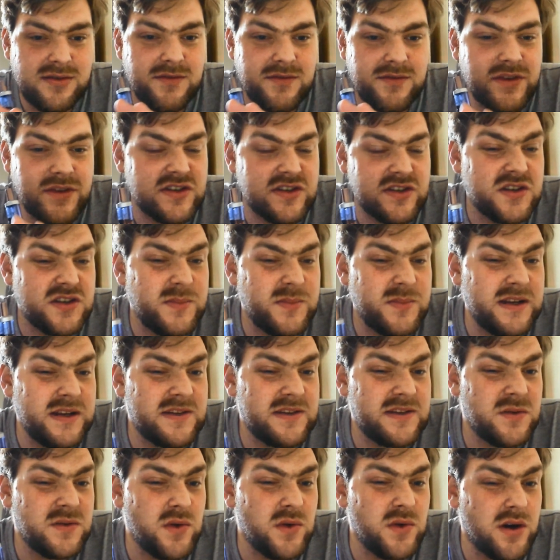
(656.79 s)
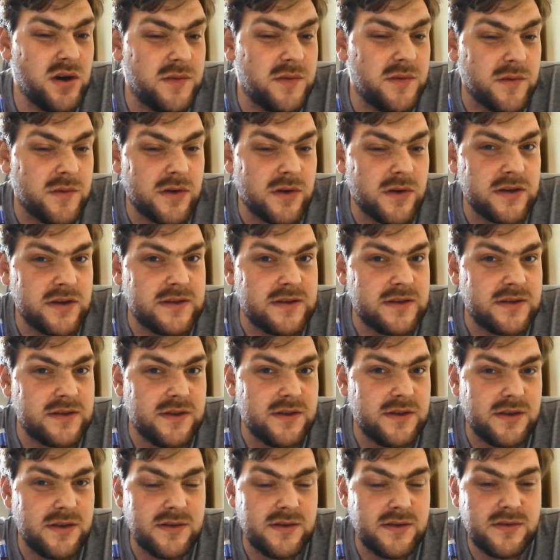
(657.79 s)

Vision Spinner 2 offer us that